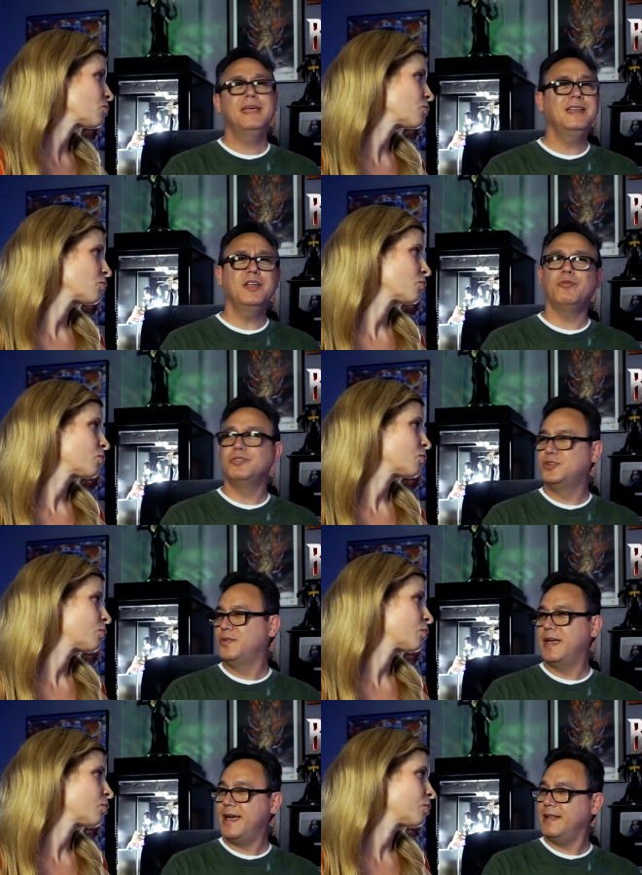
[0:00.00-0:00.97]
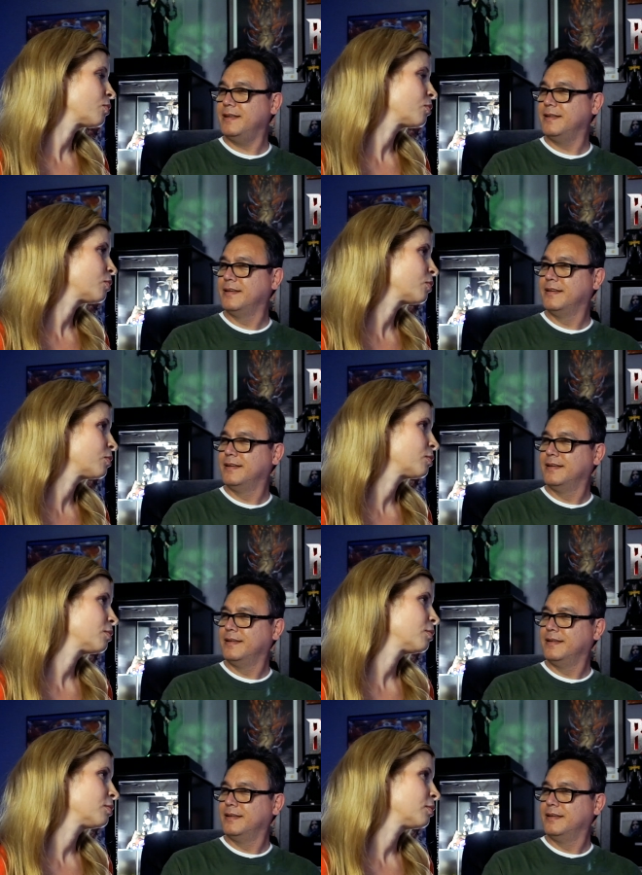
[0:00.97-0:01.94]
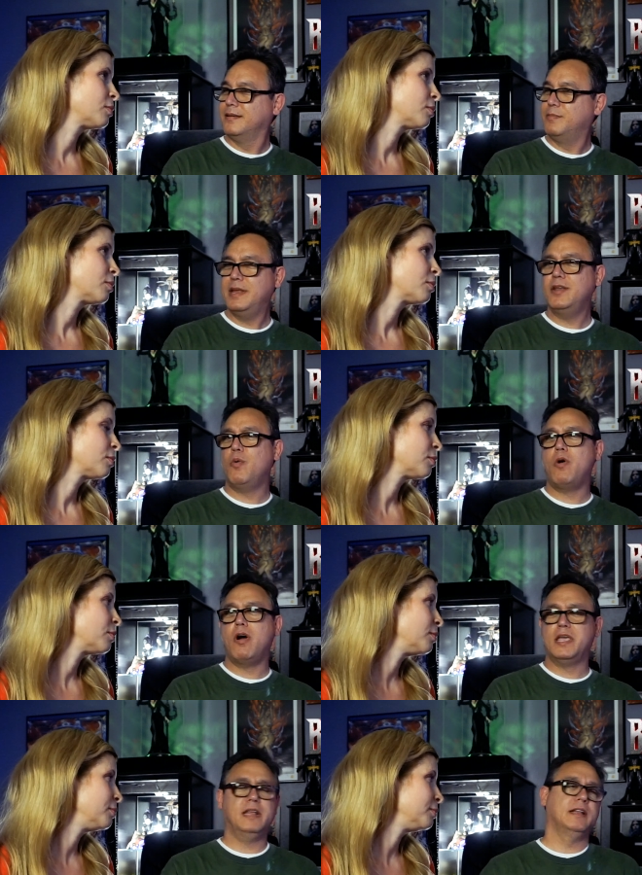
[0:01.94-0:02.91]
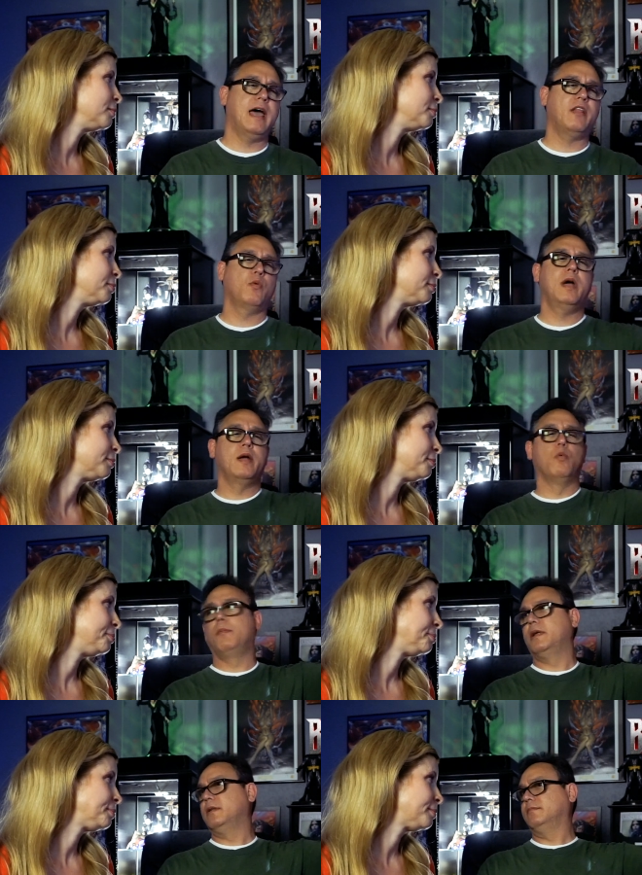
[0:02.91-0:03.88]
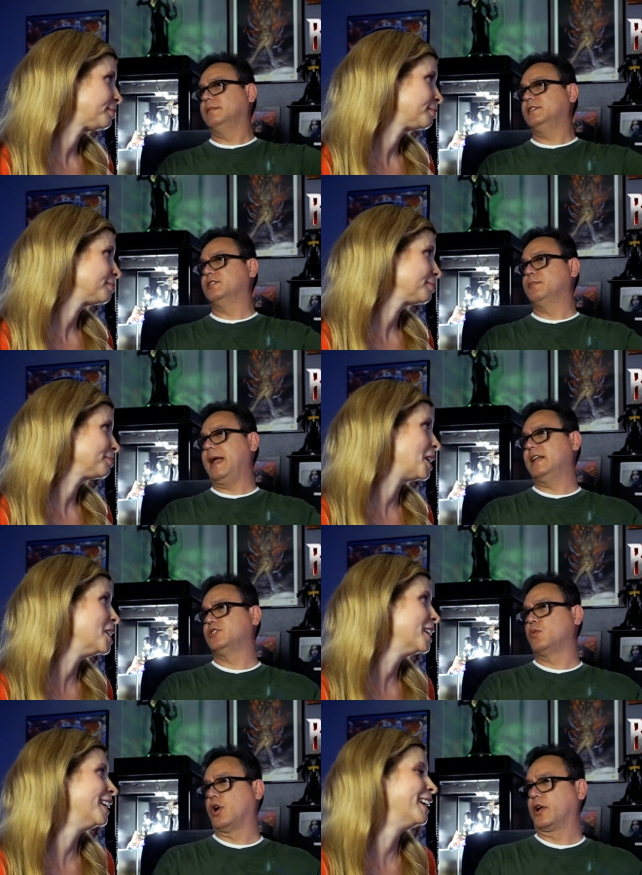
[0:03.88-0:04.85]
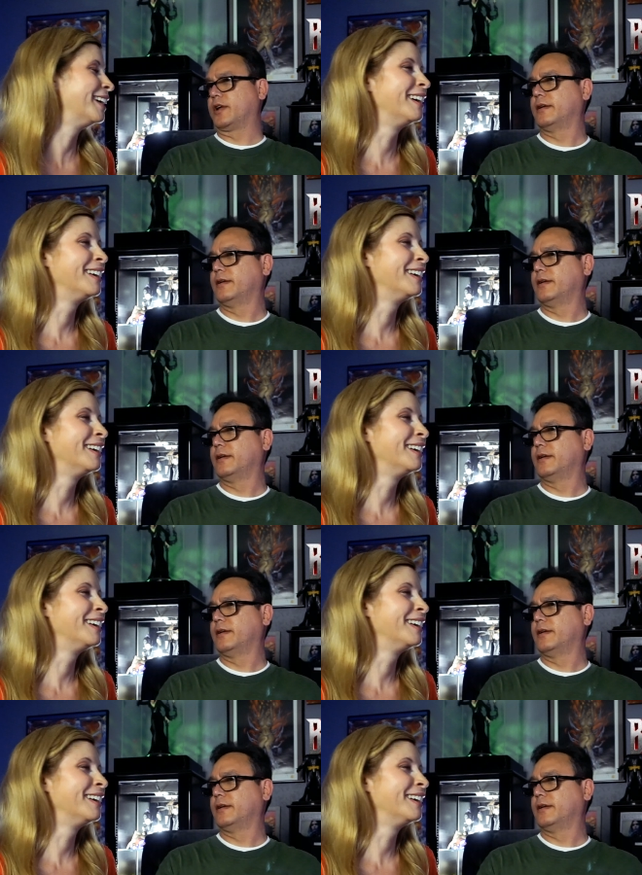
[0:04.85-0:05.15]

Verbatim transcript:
Speaker 1: men don't do that. Men don't walk in and out of the way, woman. This is man's work.